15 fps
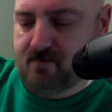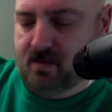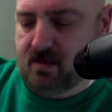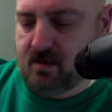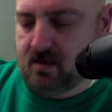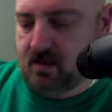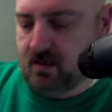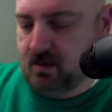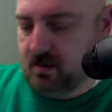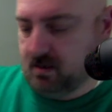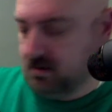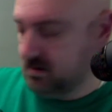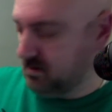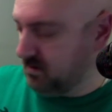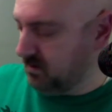
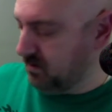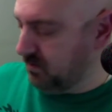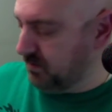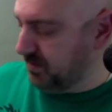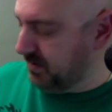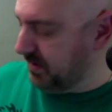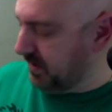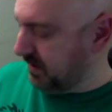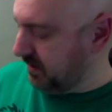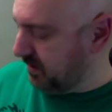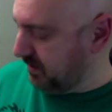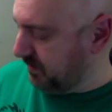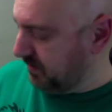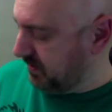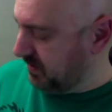and open that up.
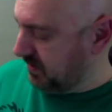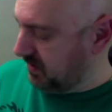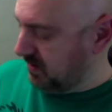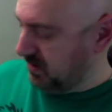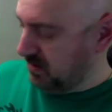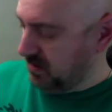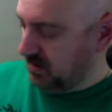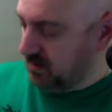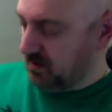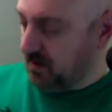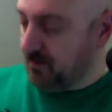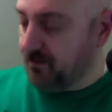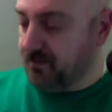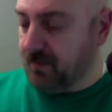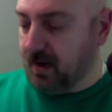The
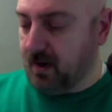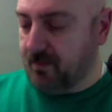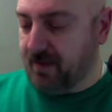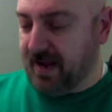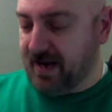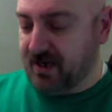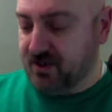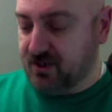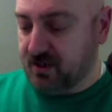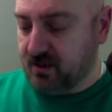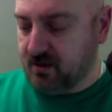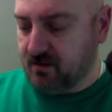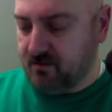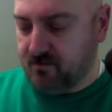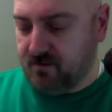packaging,
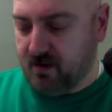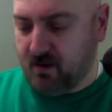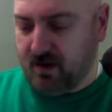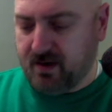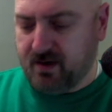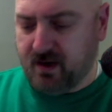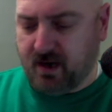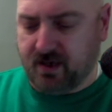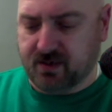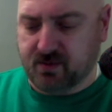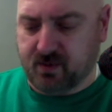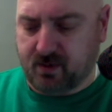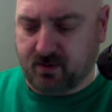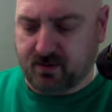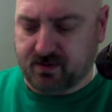very nice,
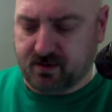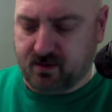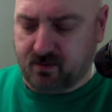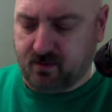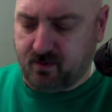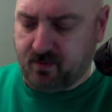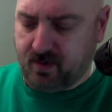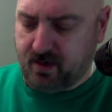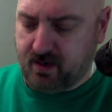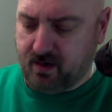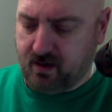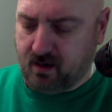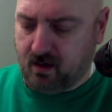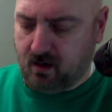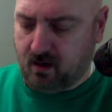what I've considered to be
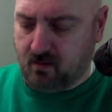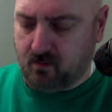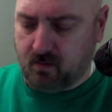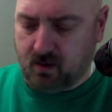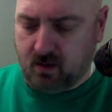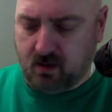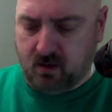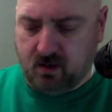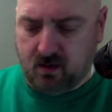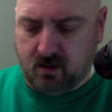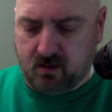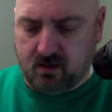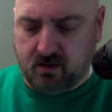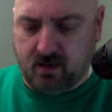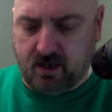
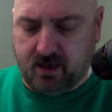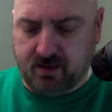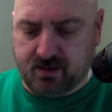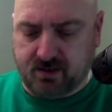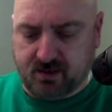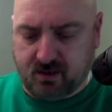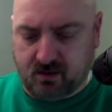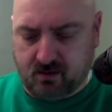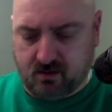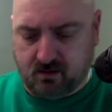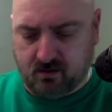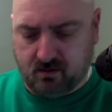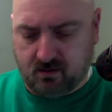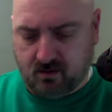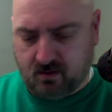nice
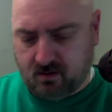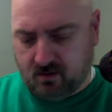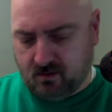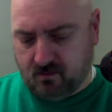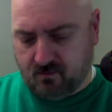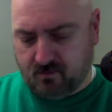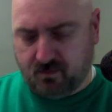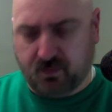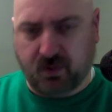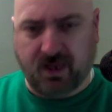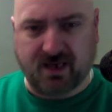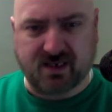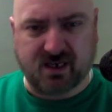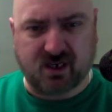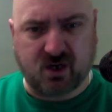
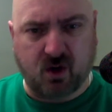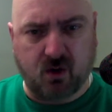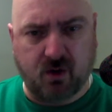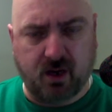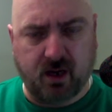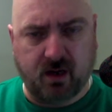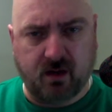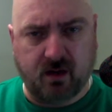plastic coated